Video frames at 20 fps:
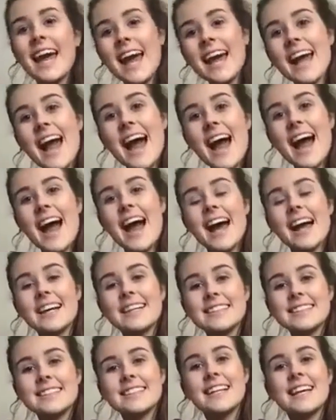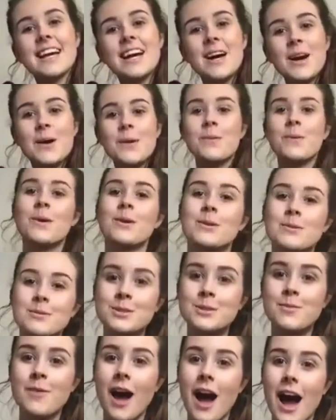Hey guys! Welcome
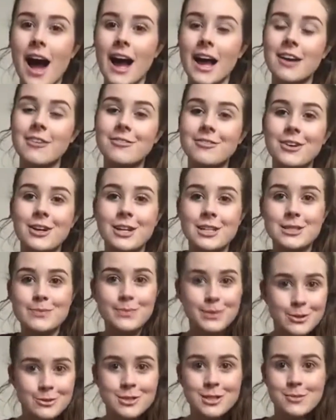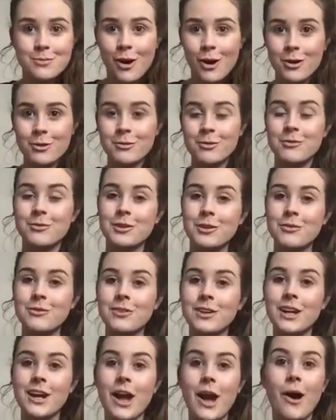to my first beauty product review
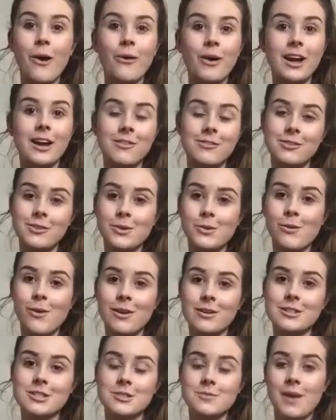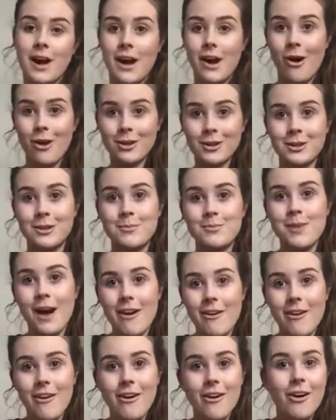video. If you watched my Holland and
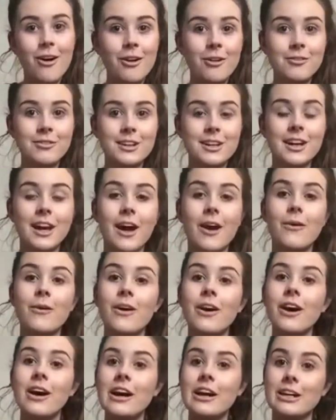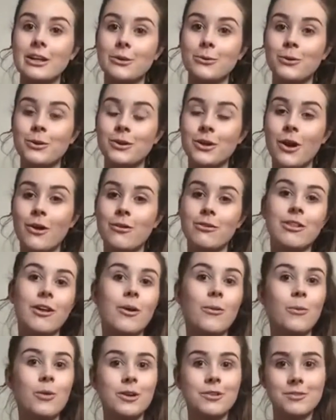Barrett haul video, you will know
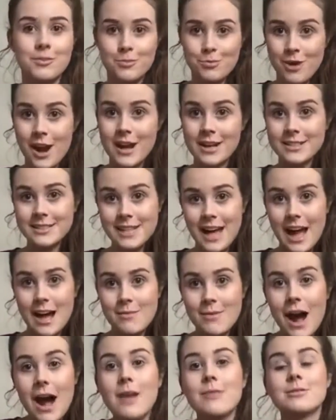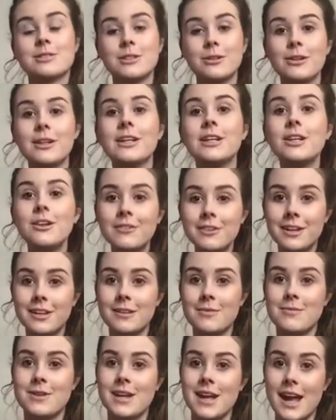that one of the brands that I'm absolutely loving at
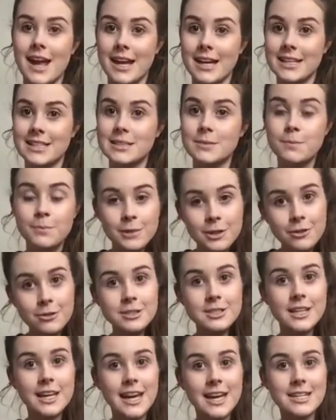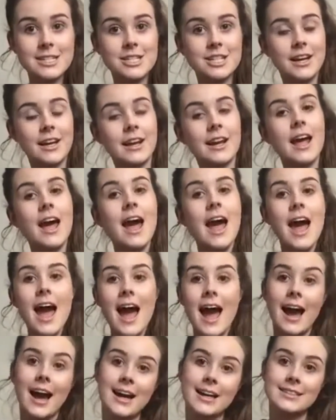the minute is Beauty Kitchen,
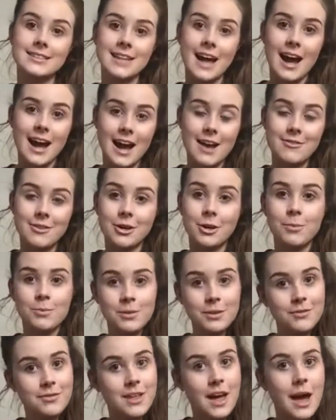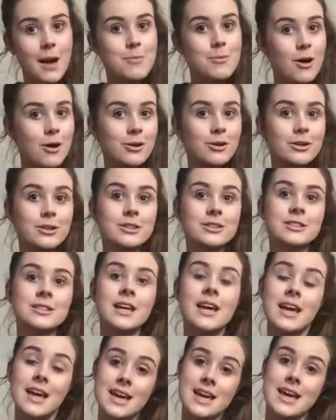and I have a couple of their products
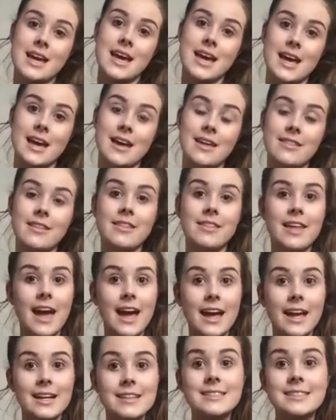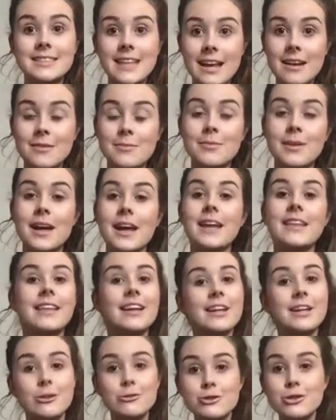here that they sent me,
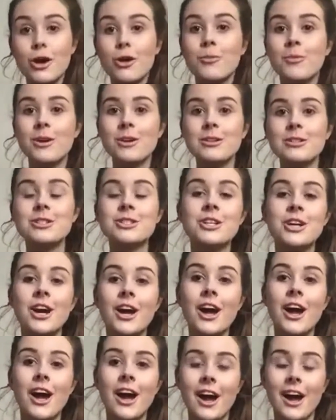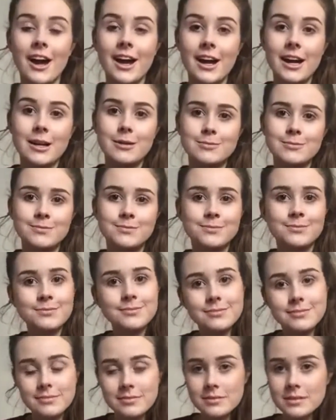thank you so much, um,
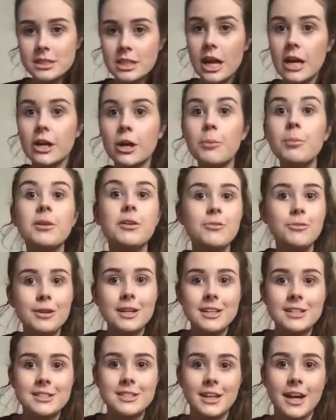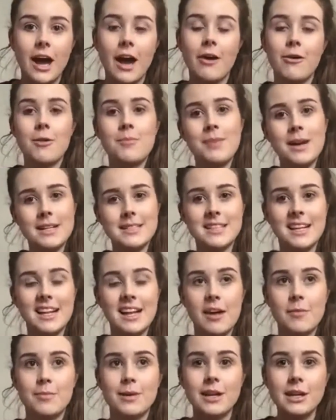a couple of weeks ago, and basically
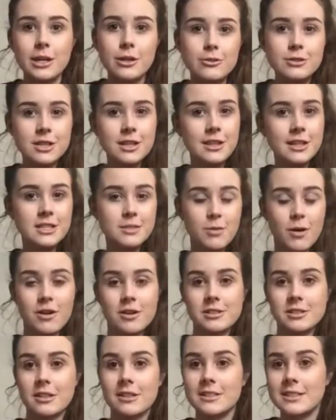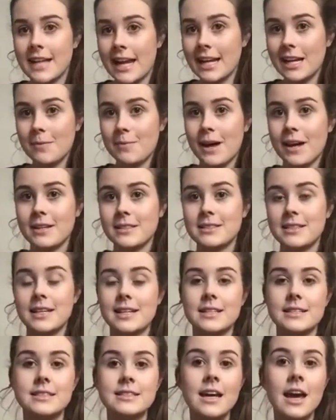I've been using these products on a daily
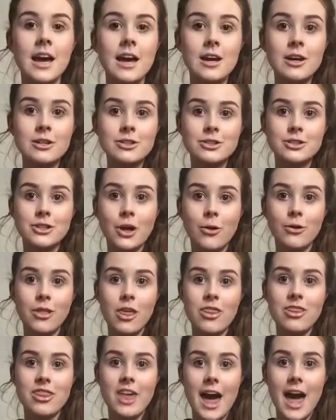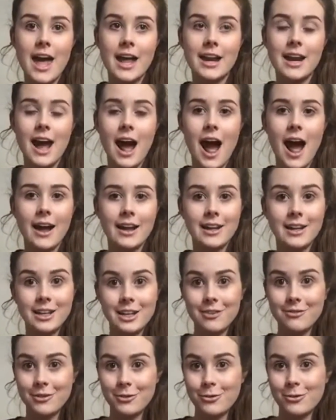basis so that then I can
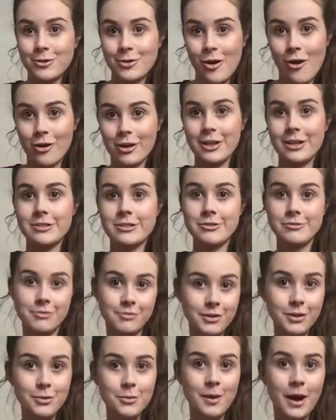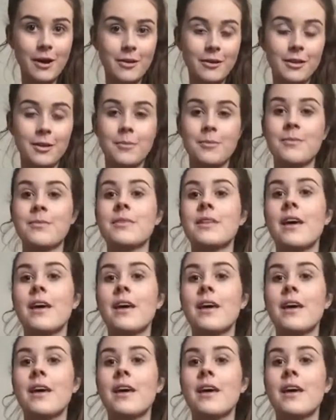give you an honest review about them.